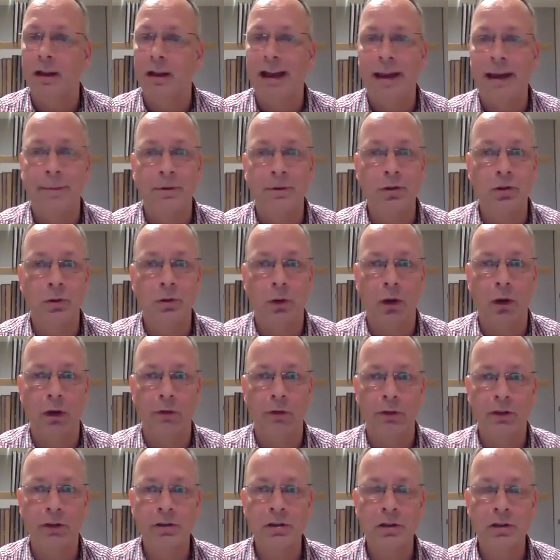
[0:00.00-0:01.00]
It happens to all
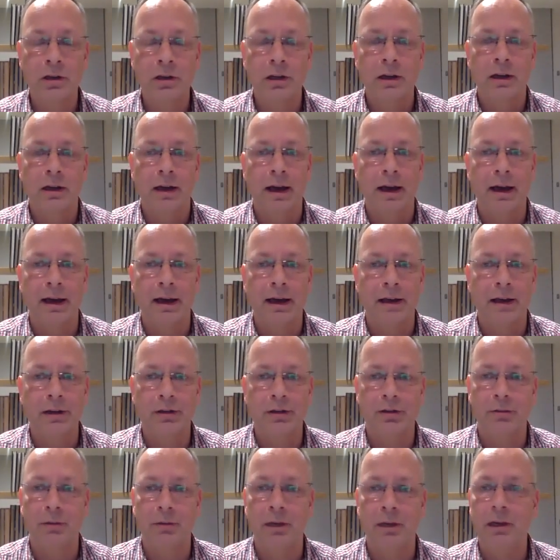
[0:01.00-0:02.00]
of us. It
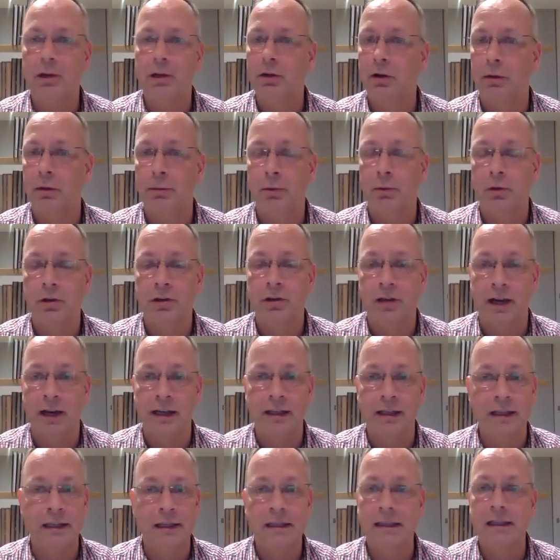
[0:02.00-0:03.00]
doesn't mean you're a poor
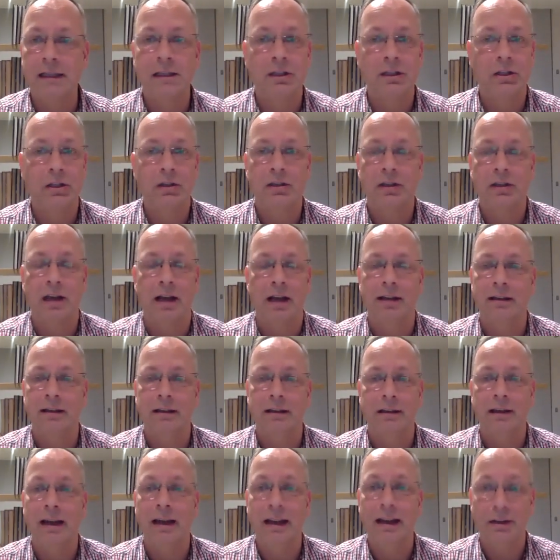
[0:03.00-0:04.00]
scientist. It's just that
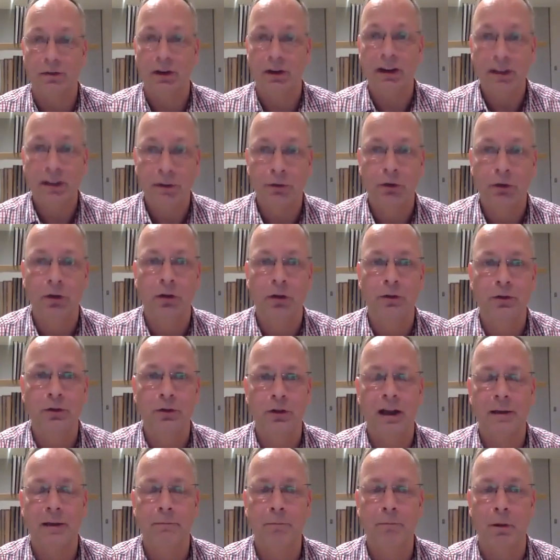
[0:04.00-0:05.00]
it's very difficult to
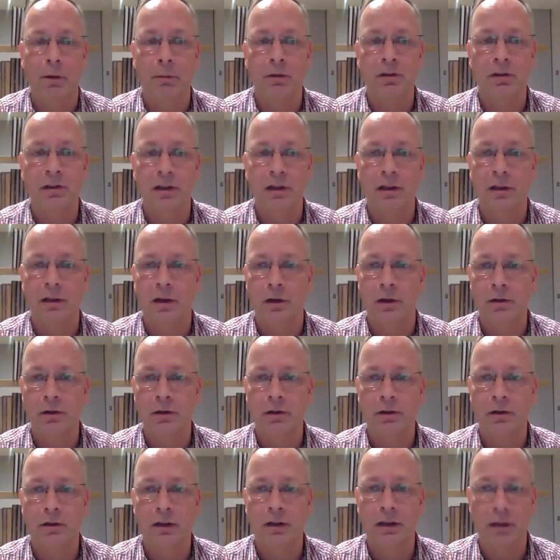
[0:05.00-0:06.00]
get published in
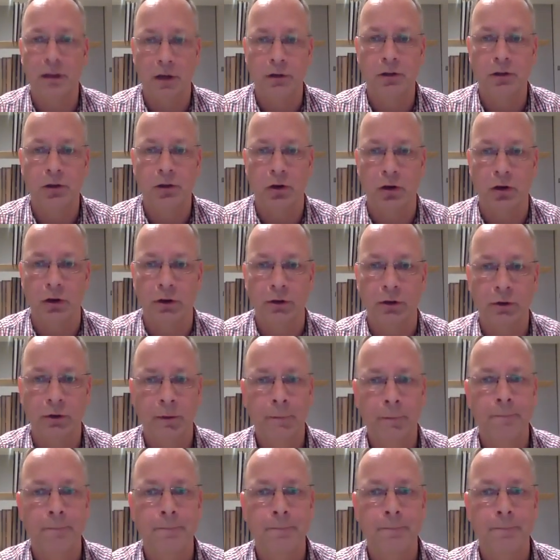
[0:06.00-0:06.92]
those journals.